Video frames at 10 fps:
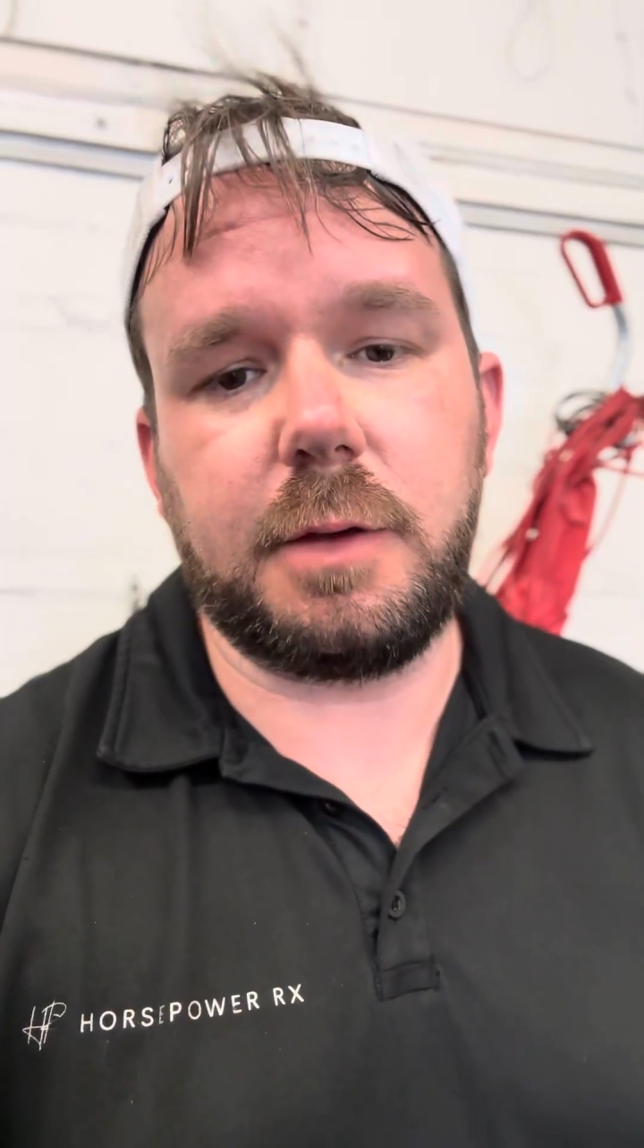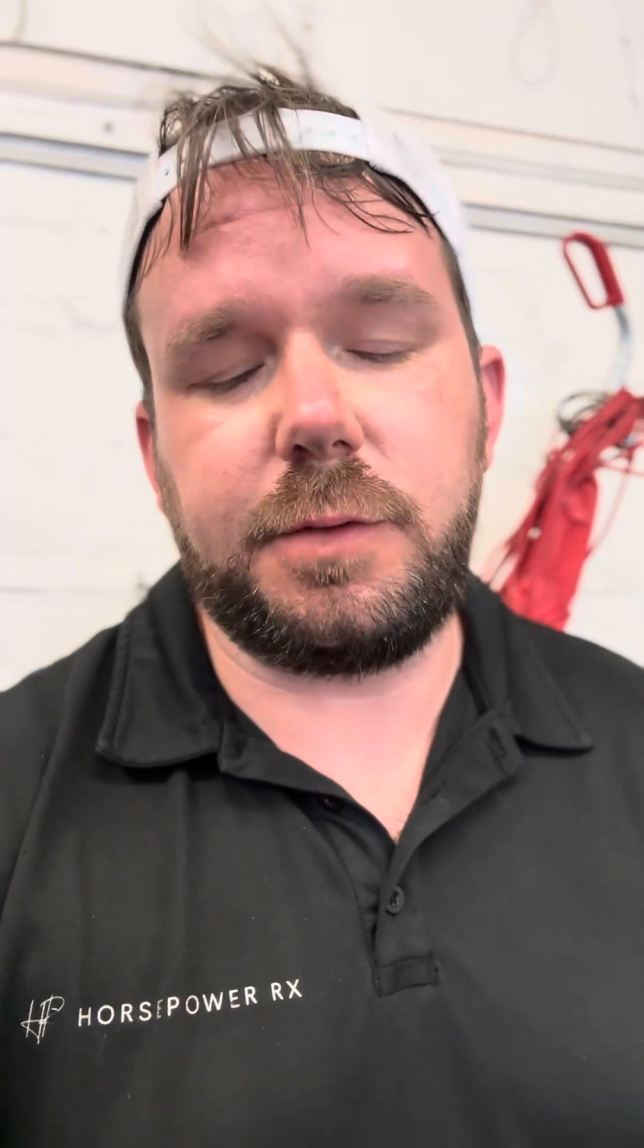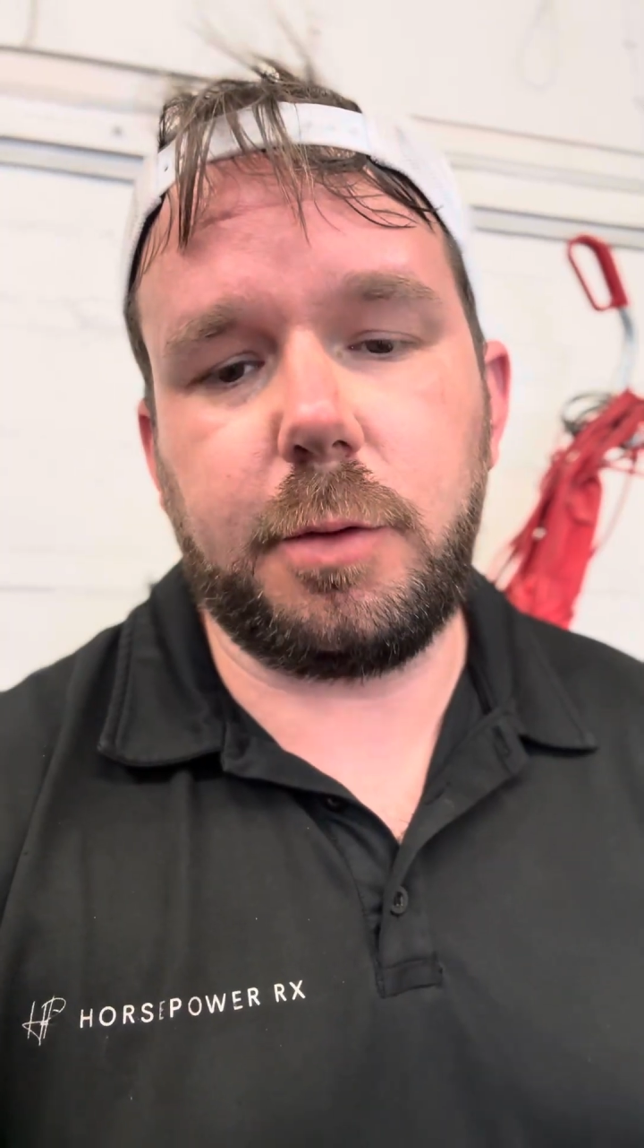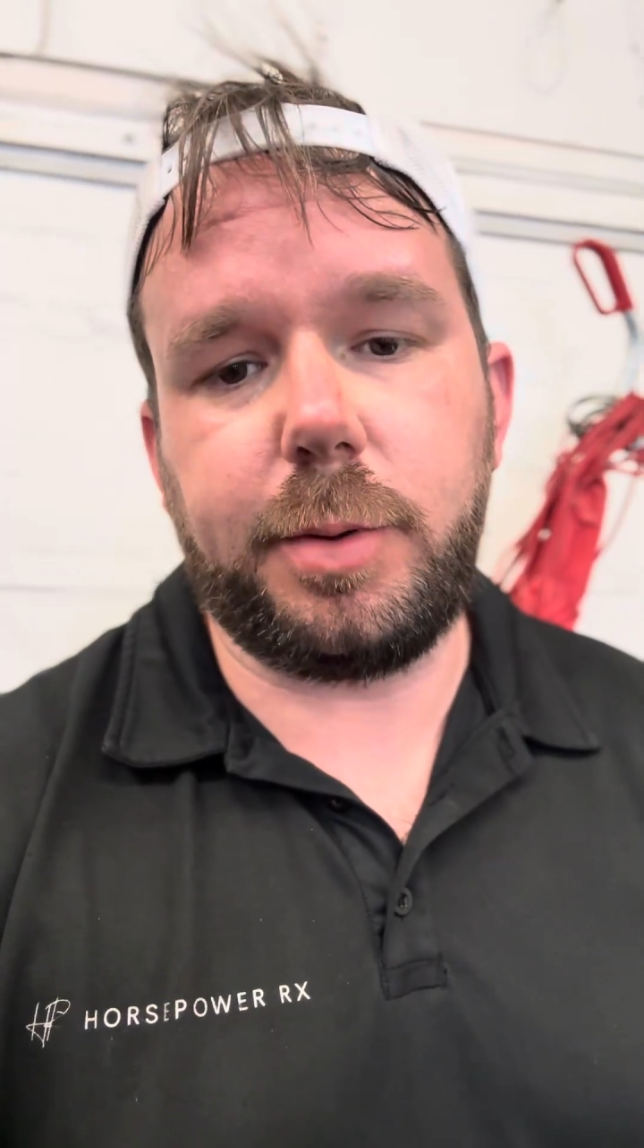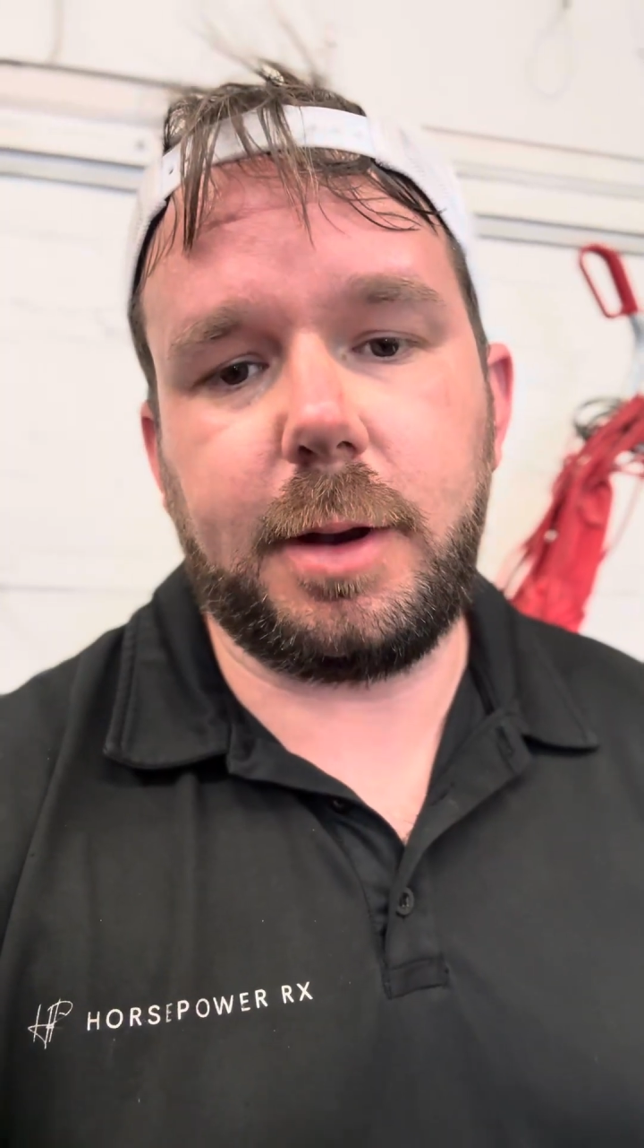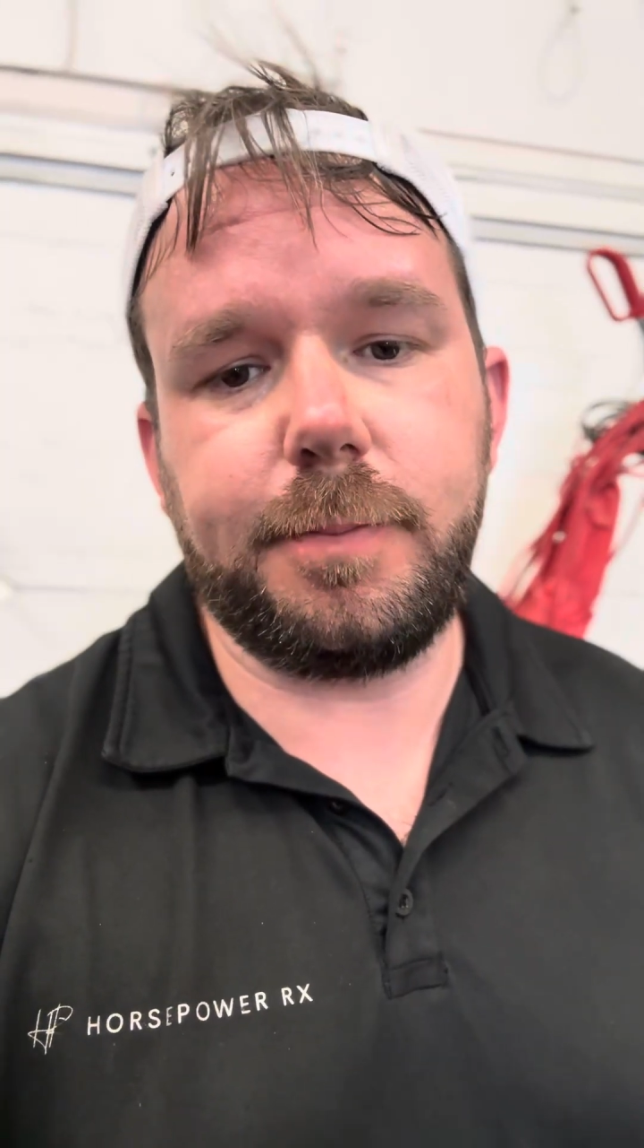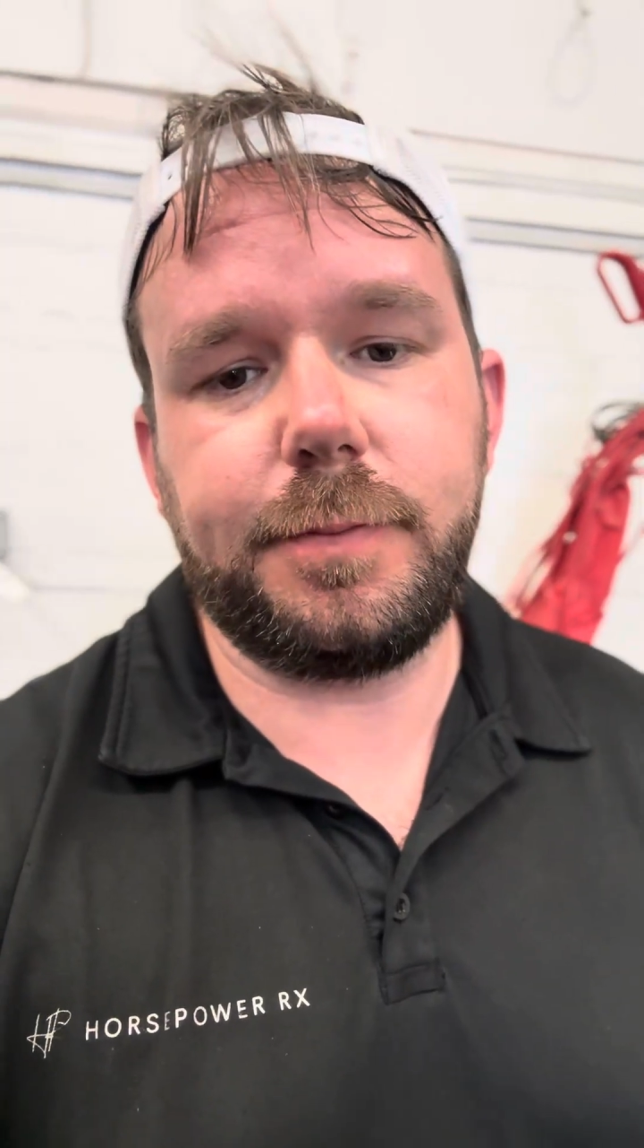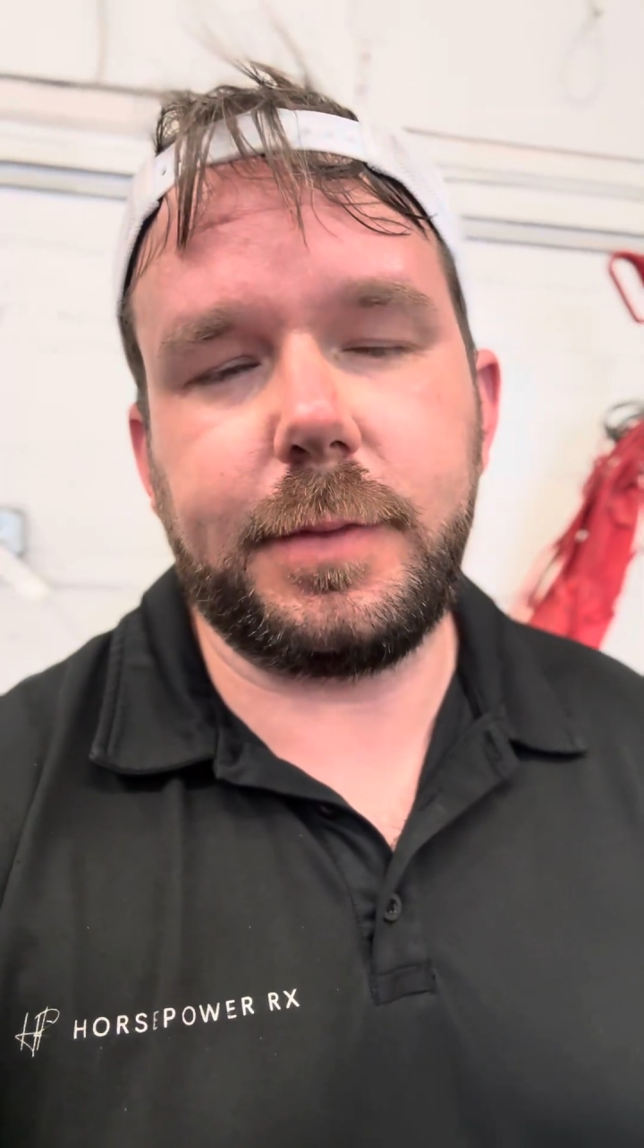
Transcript: fuel pump.